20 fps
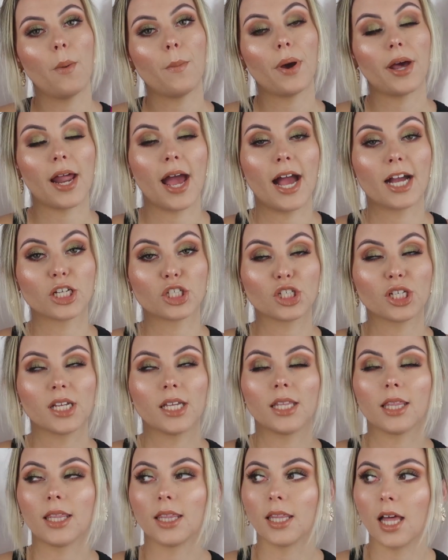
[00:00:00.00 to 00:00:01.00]
but I
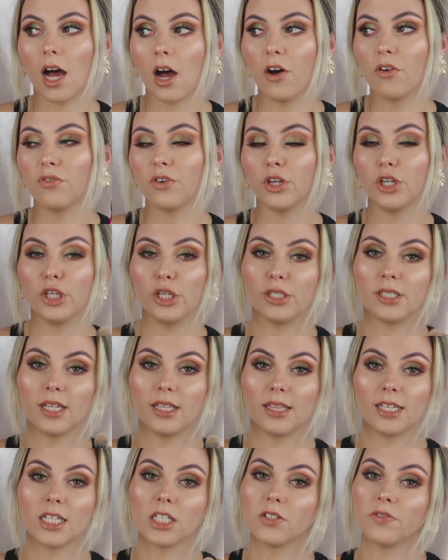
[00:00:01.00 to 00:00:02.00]
actually love
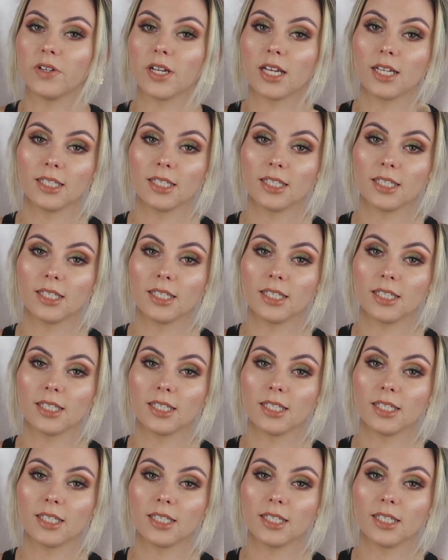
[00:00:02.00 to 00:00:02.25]
using this for